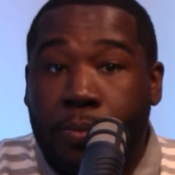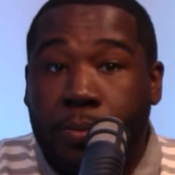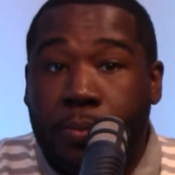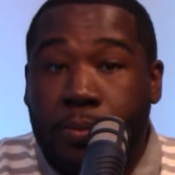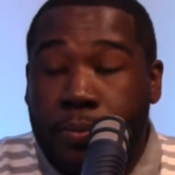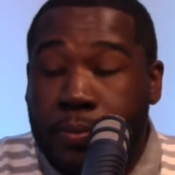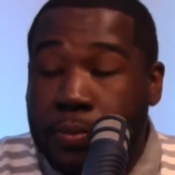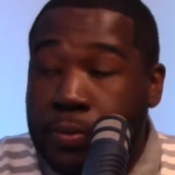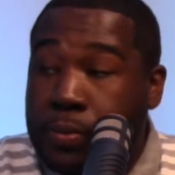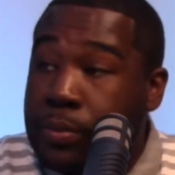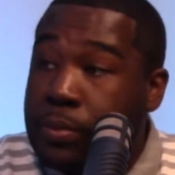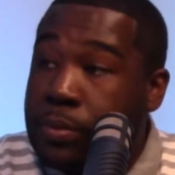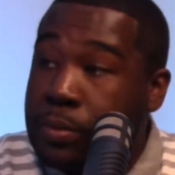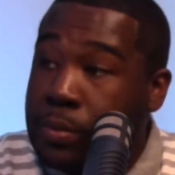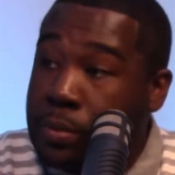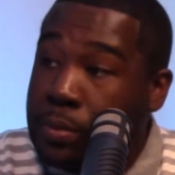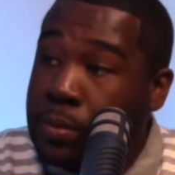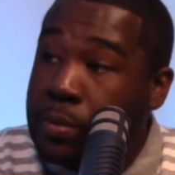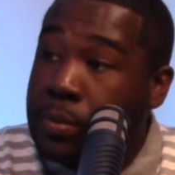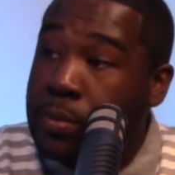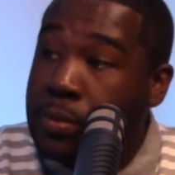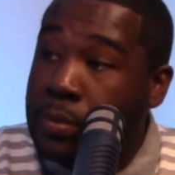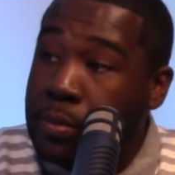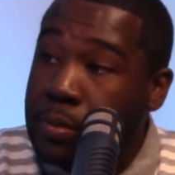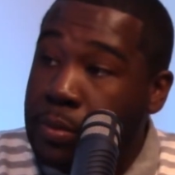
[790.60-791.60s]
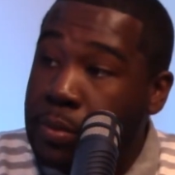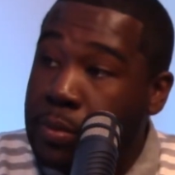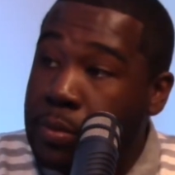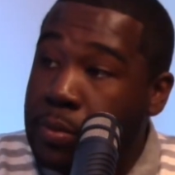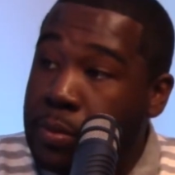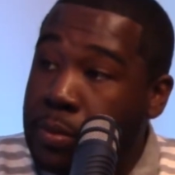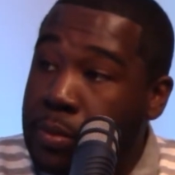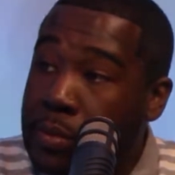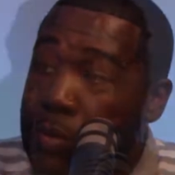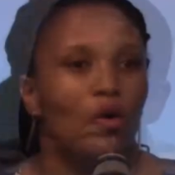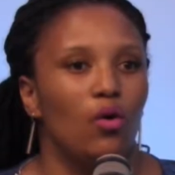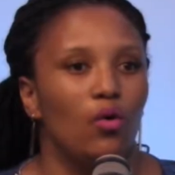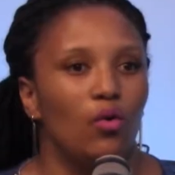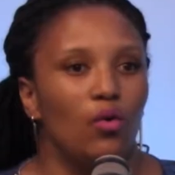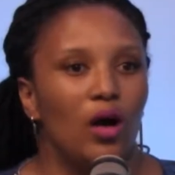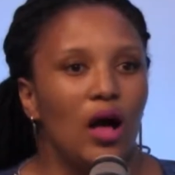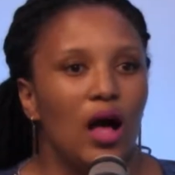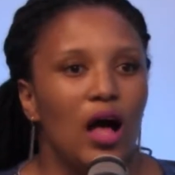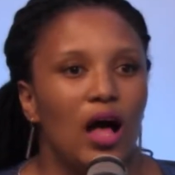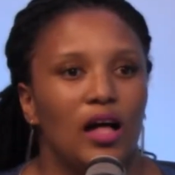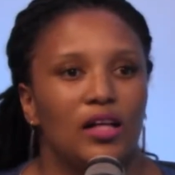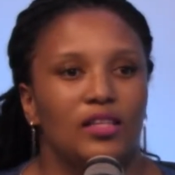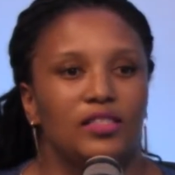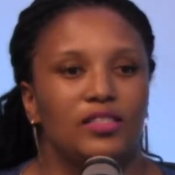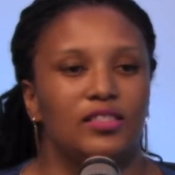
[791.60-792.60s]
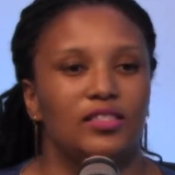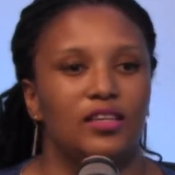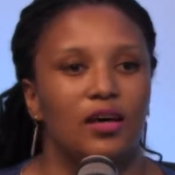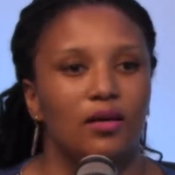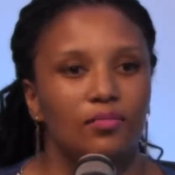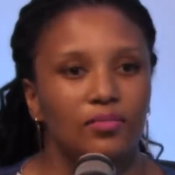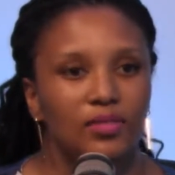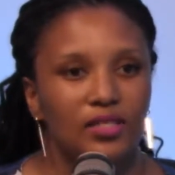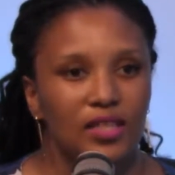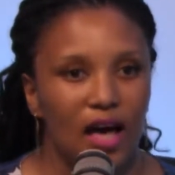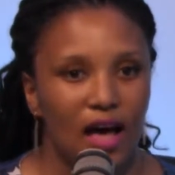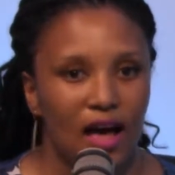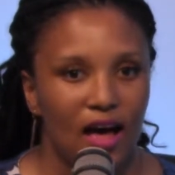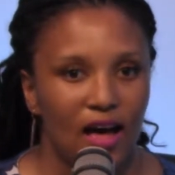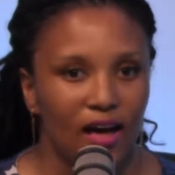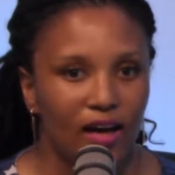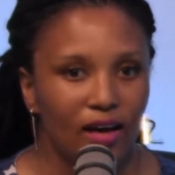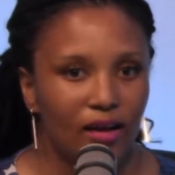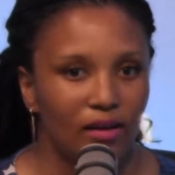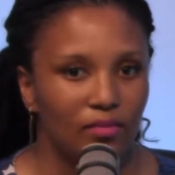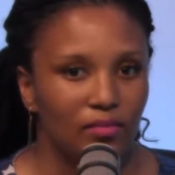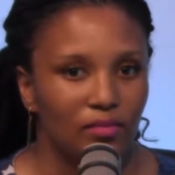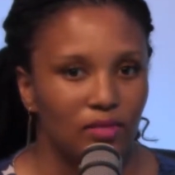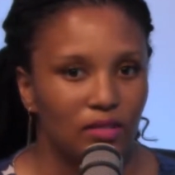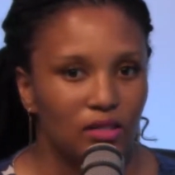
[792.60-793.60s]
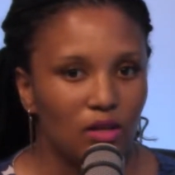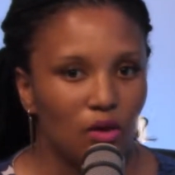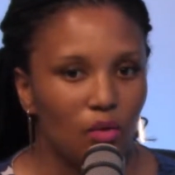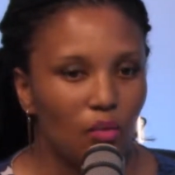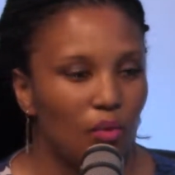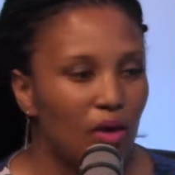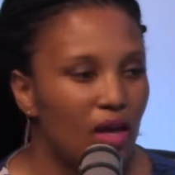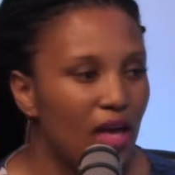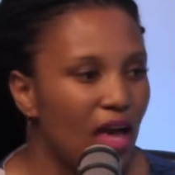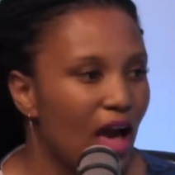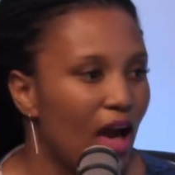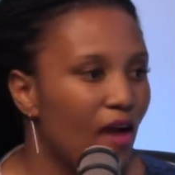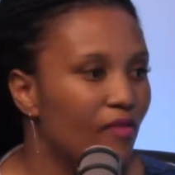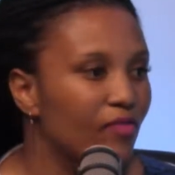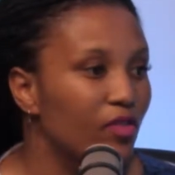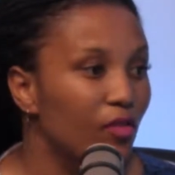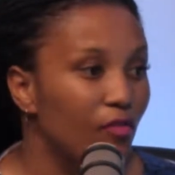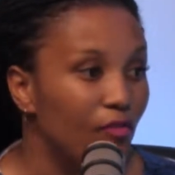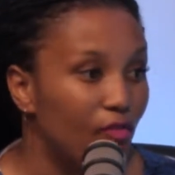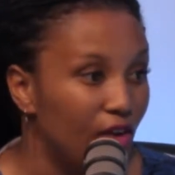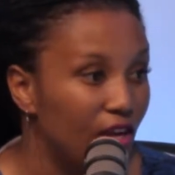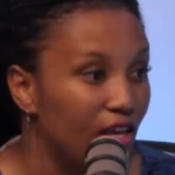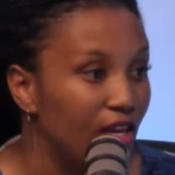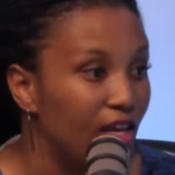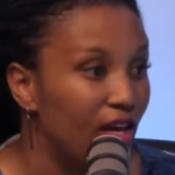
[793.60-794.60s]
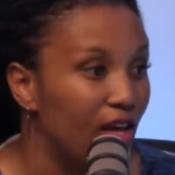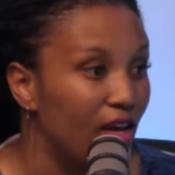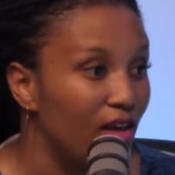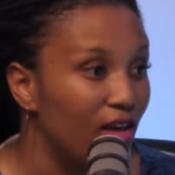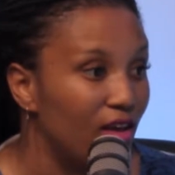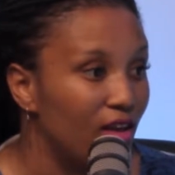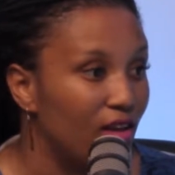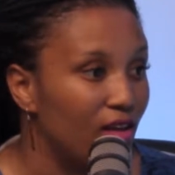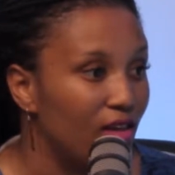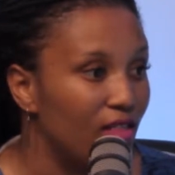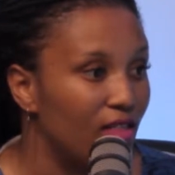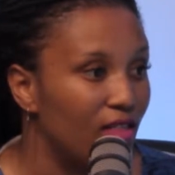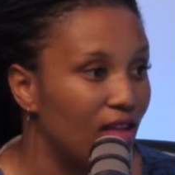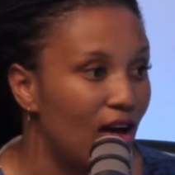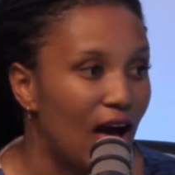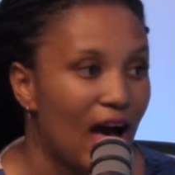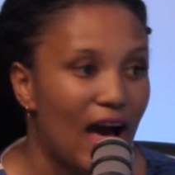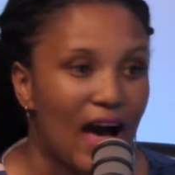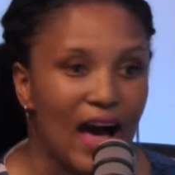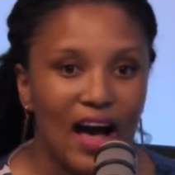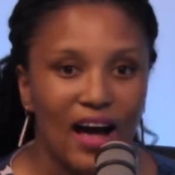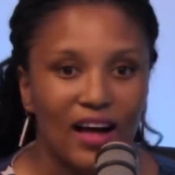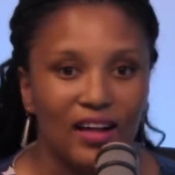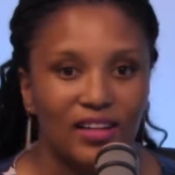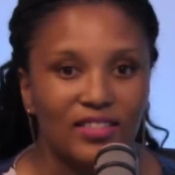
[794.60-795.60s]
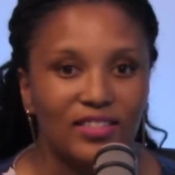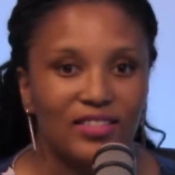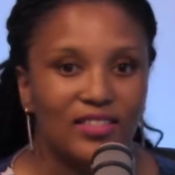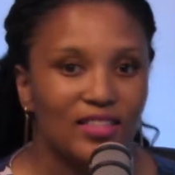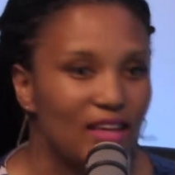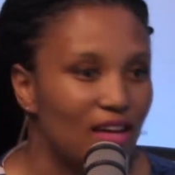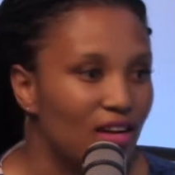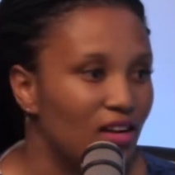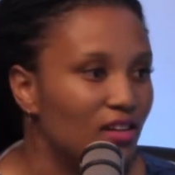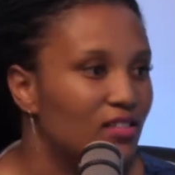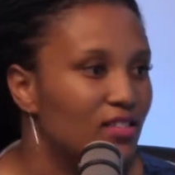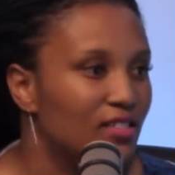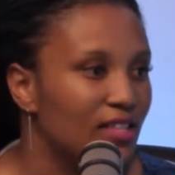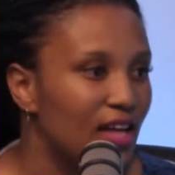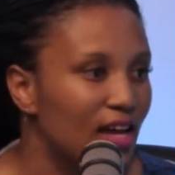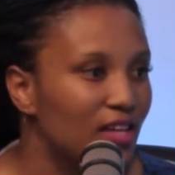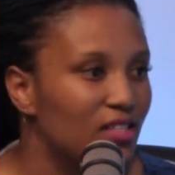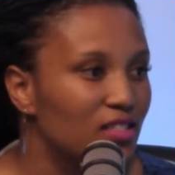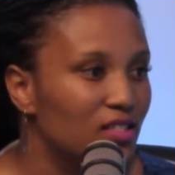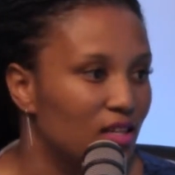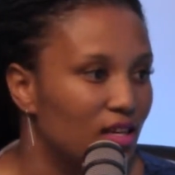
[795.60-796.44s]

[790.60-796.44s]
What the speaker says: Yeah. And sometimes we have to forget the odds that are stacked